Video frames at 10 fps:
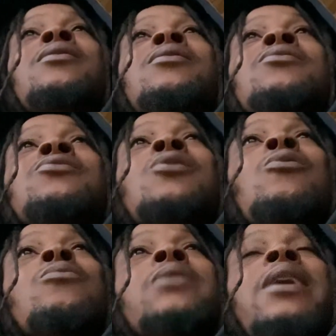
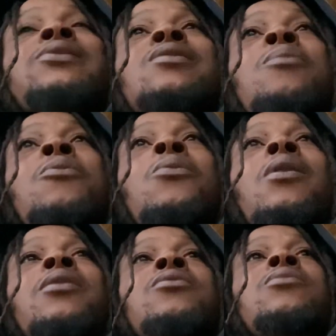So that's number
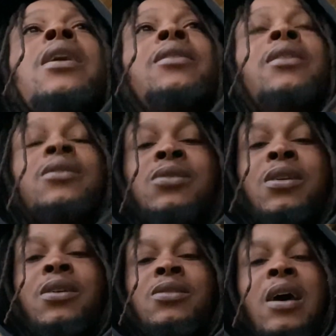one. You got to get
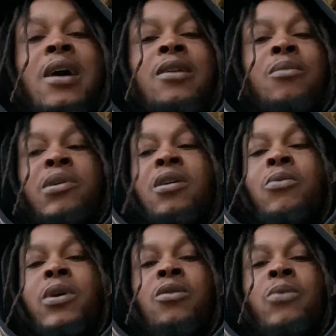sick and tired of being
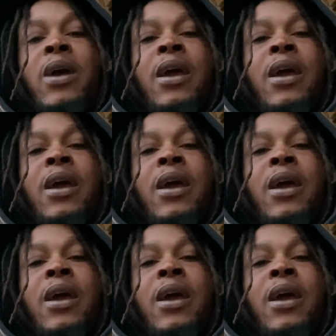where you at.